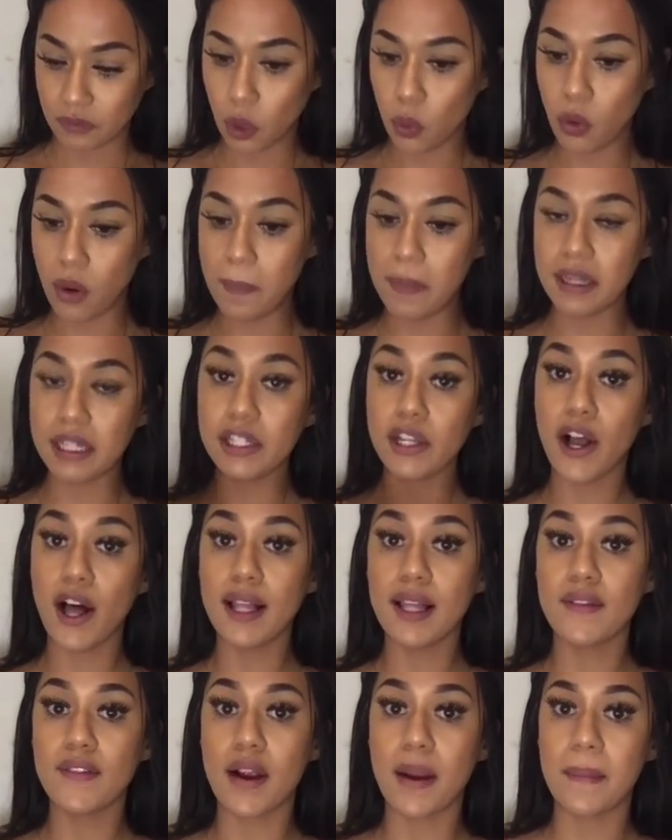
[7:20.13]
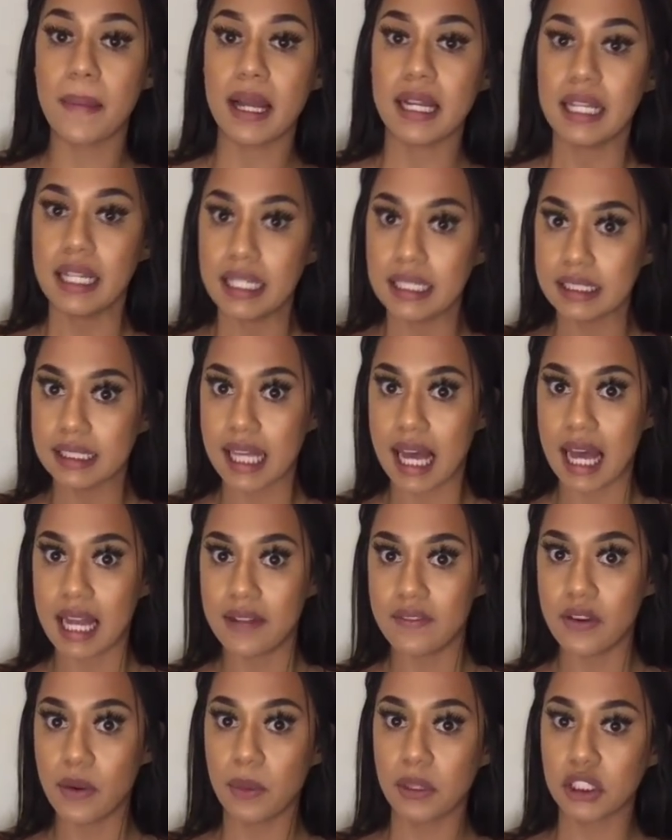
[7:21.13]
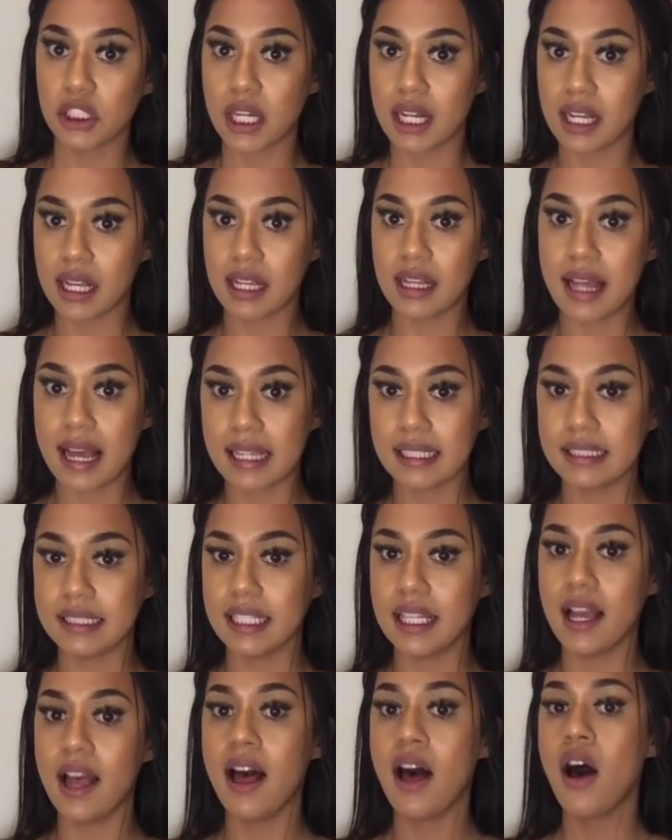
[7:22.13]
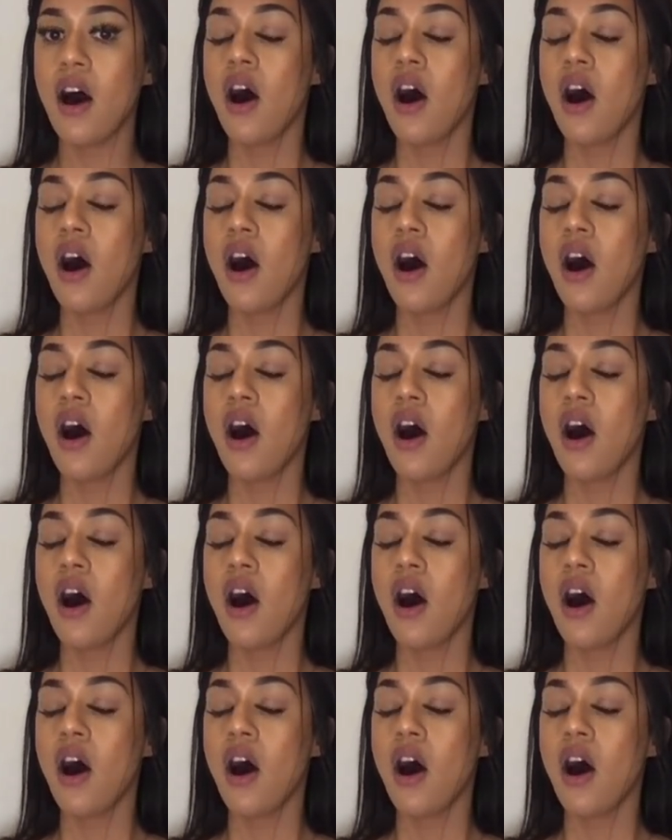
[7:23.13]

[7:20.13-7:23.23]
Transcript: We're putting all of our money inside of it. We're trying to collect it.